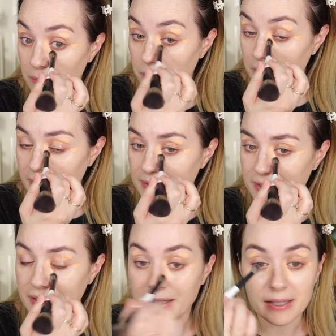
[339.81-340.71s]

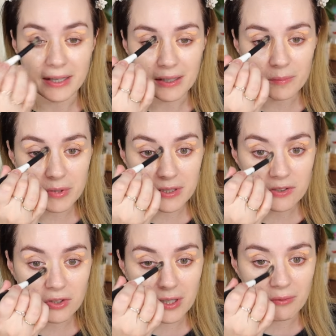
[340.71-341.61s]
blending it in, but it's
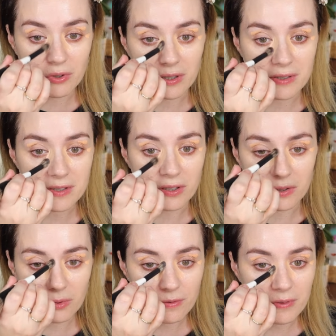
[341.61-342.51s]
okay. We're gonna
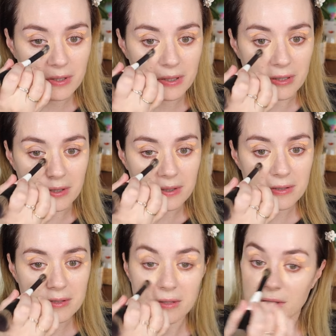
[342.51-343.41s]
start with
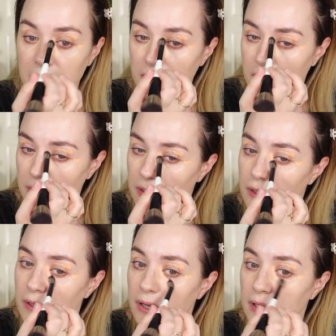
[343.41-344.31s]
this
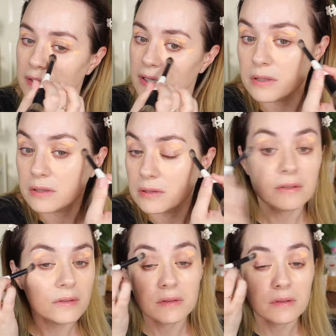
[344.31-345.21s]
and then I'm gonna go
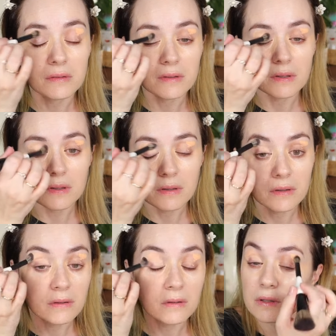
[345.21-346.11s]
in with the
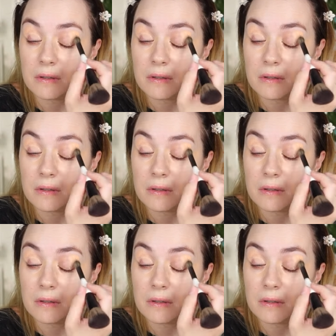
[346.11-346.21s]
sponge.